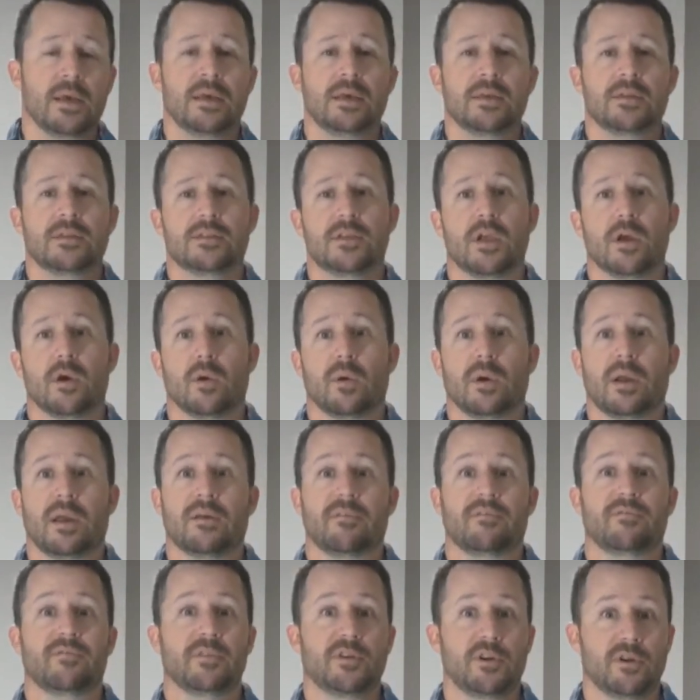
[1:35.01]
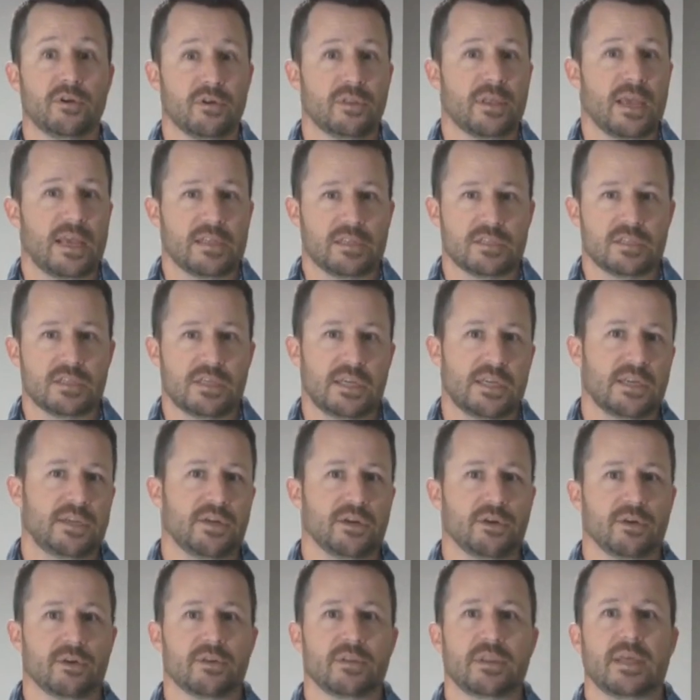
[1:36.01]
So if you're that
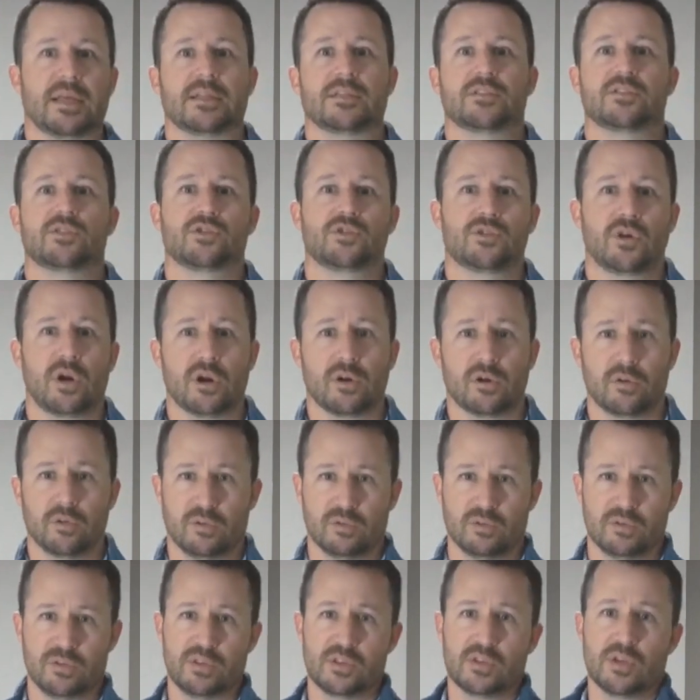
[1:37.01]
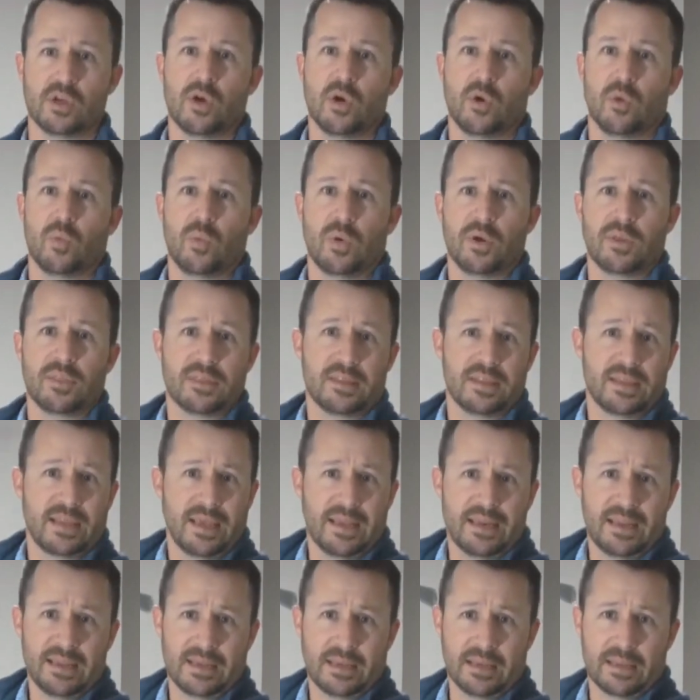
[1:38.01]
senior that struggles with
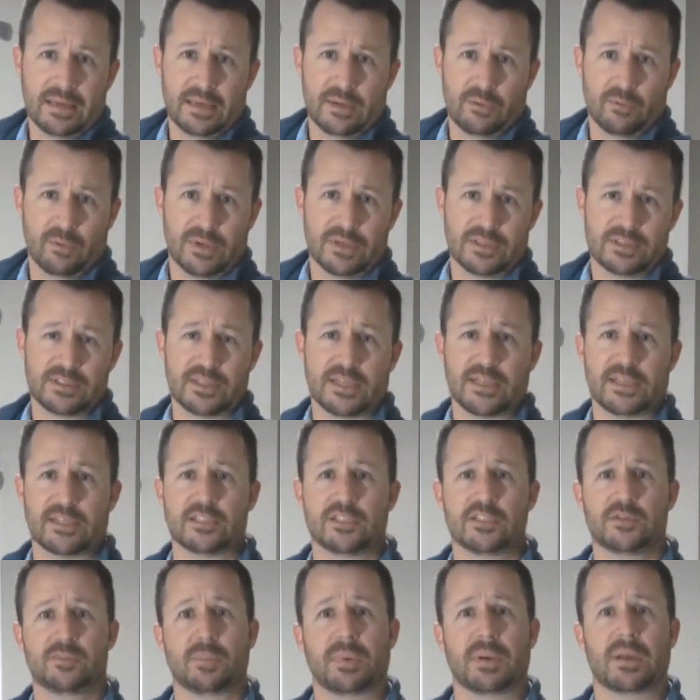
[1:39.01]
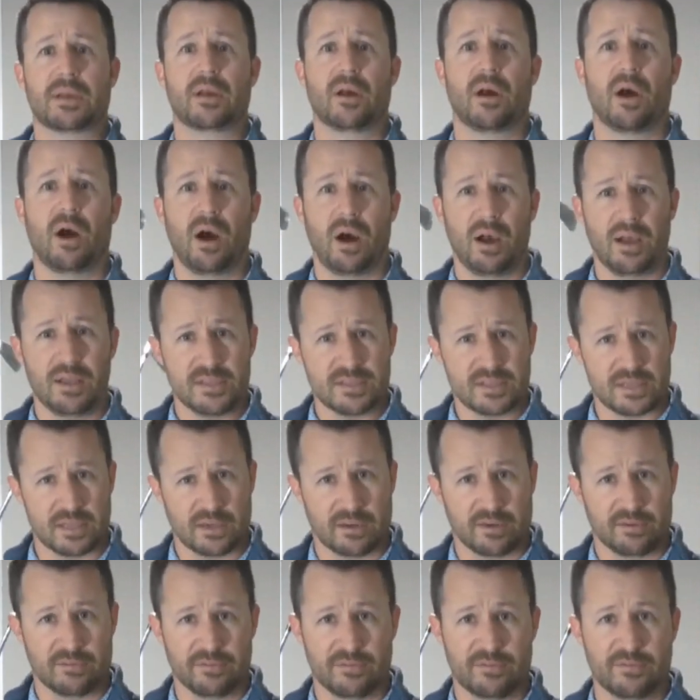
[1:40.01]
getting any wrist hinge because
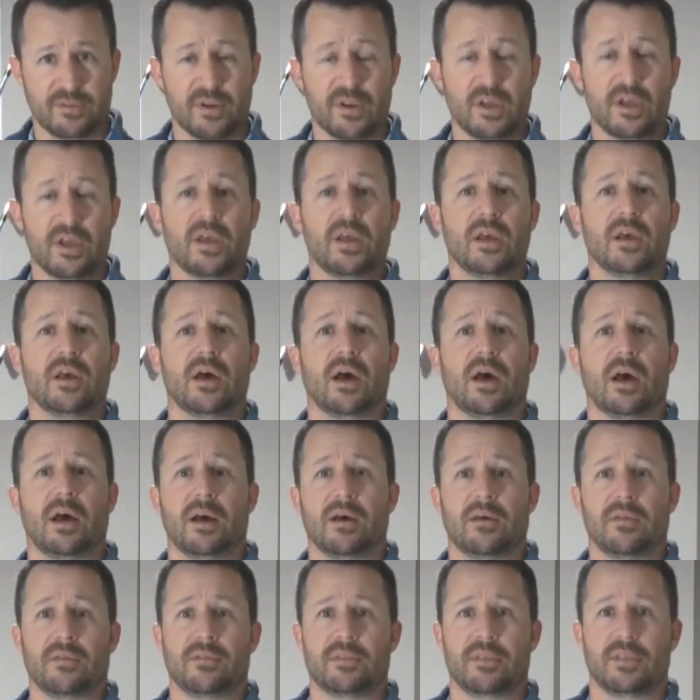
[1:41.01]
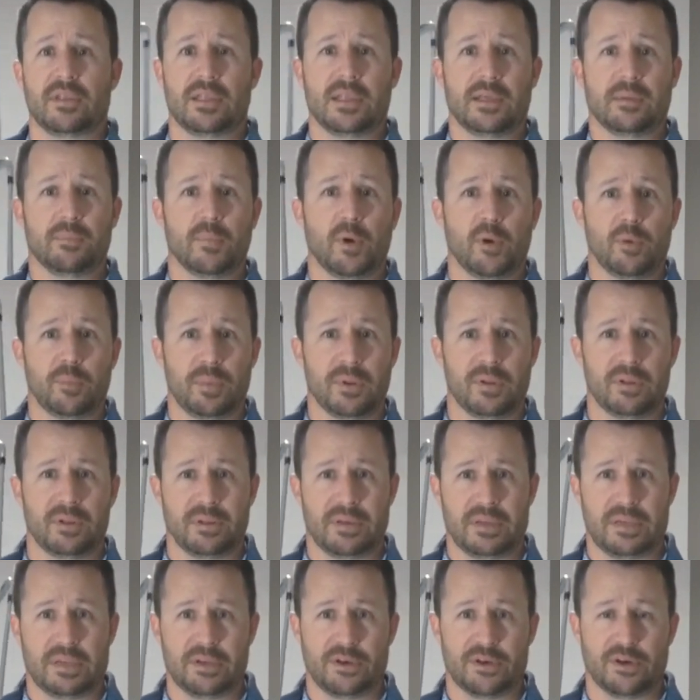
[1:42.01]
of the
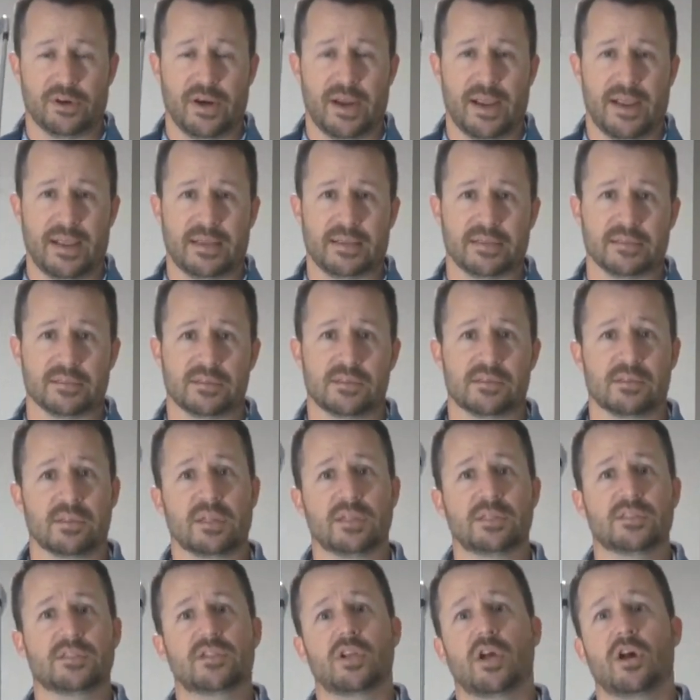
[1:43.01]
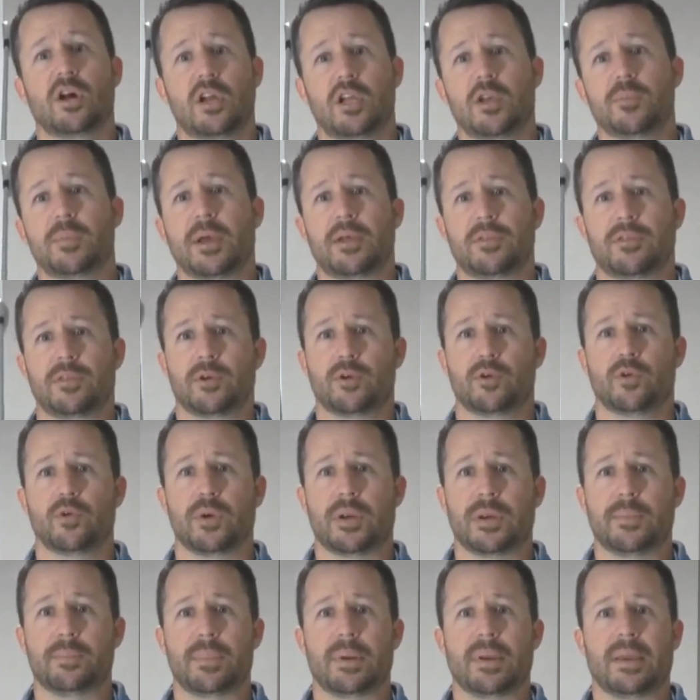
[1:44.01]
immobility in your hands, let's talk about the
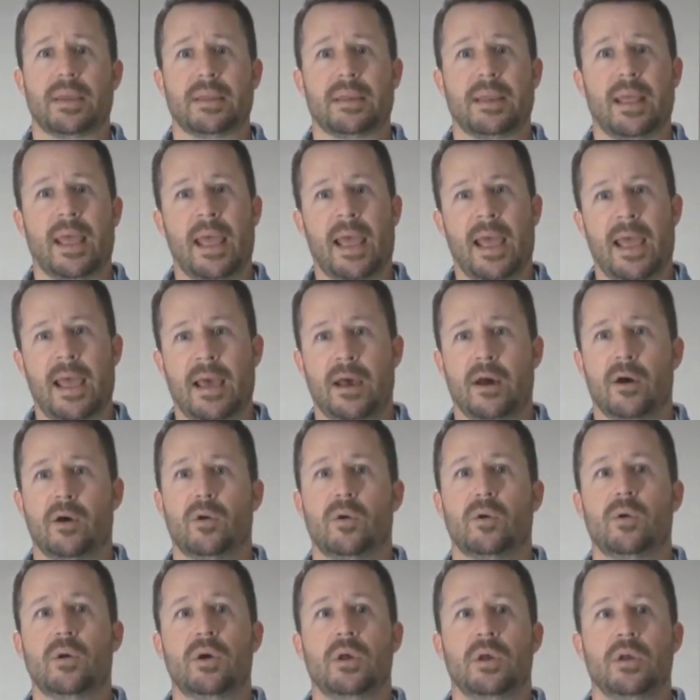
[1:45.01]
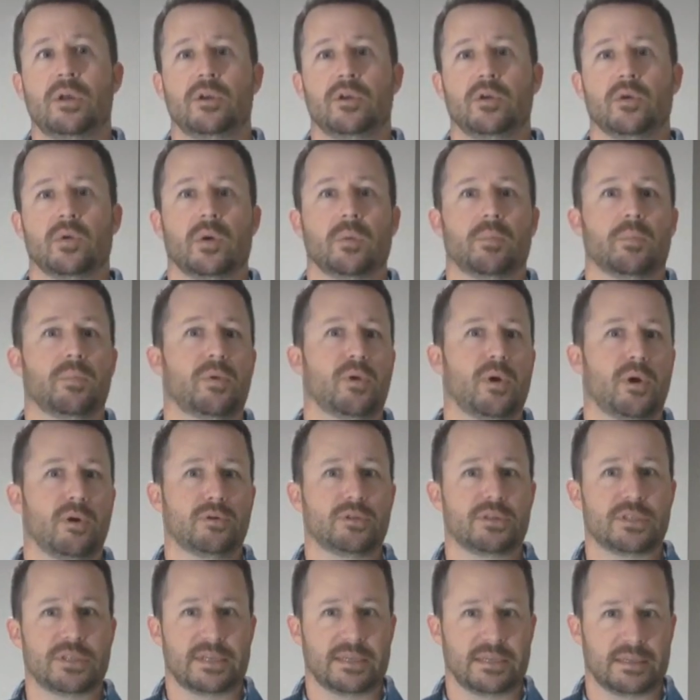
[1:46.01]
grip and how you're
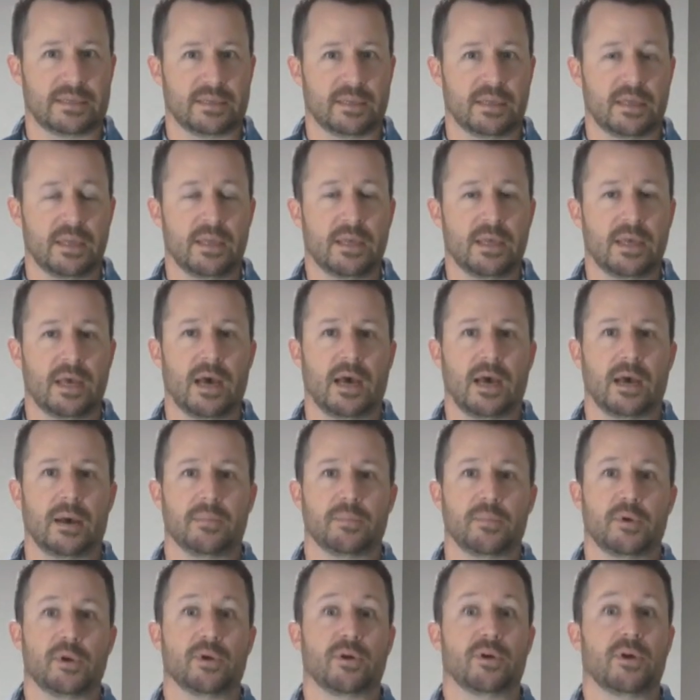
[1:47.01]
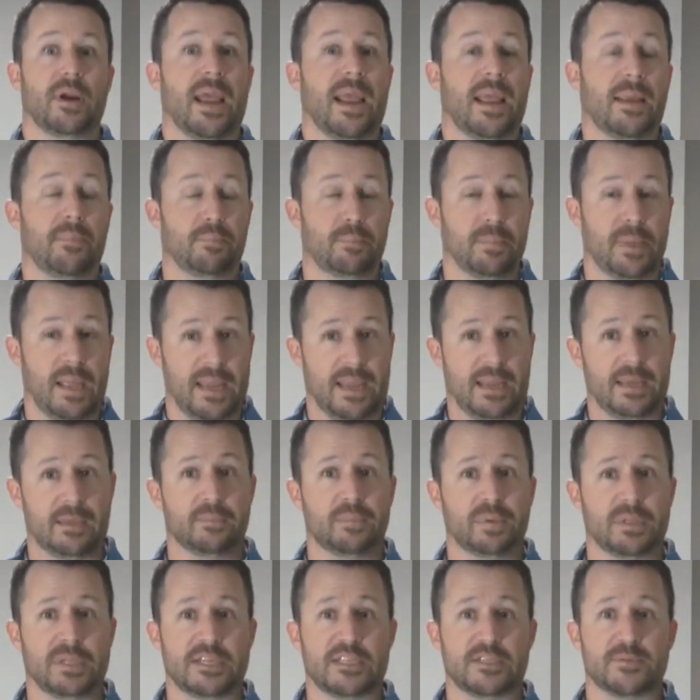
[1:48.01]
approaching your hand
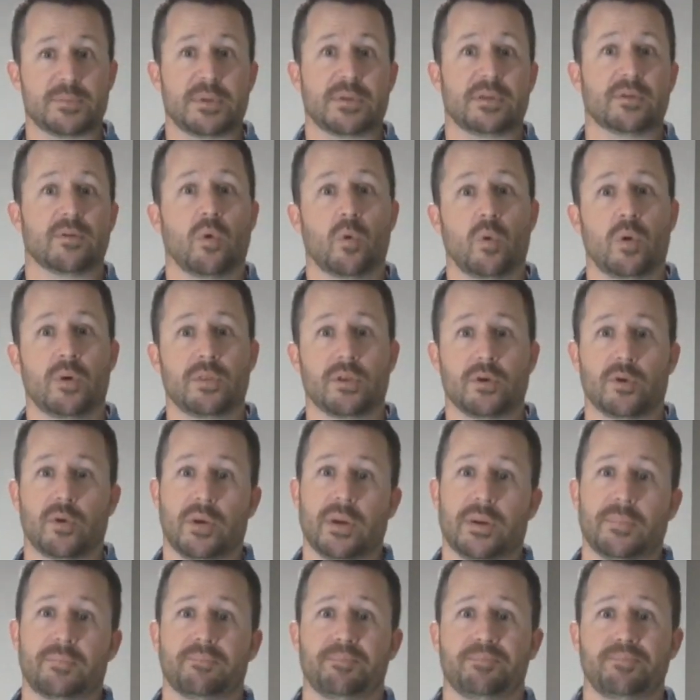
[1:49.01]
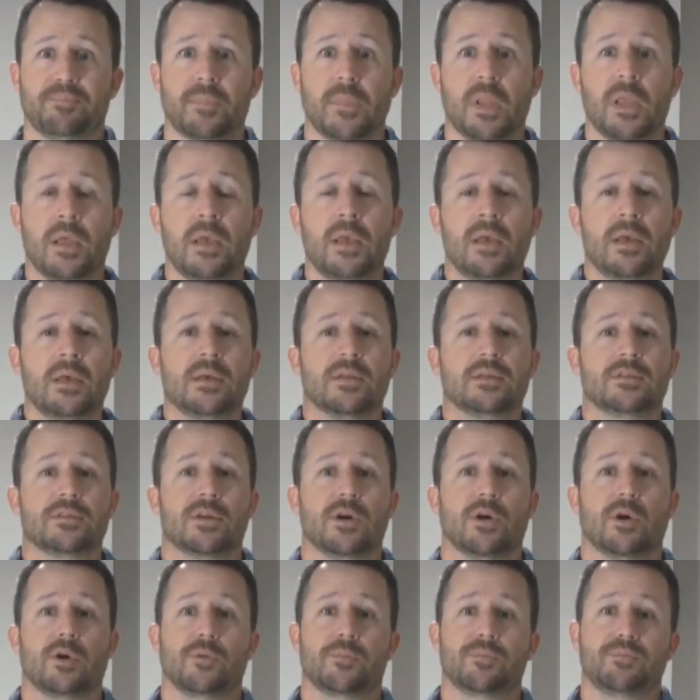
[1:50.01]
placement on the grip.
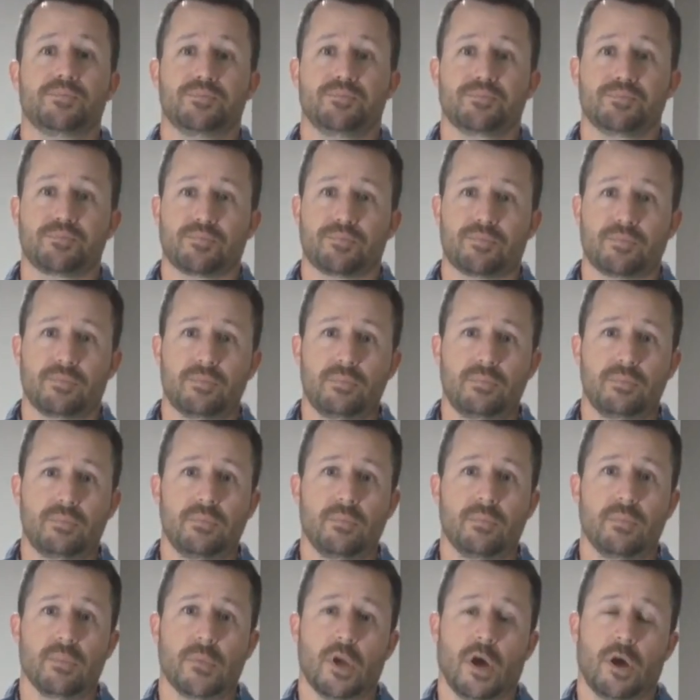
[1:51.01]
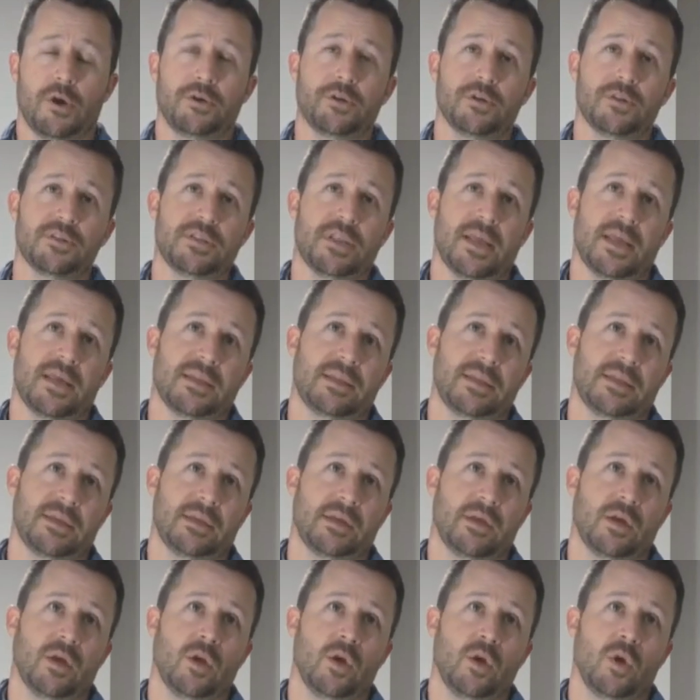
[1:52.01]
So understanding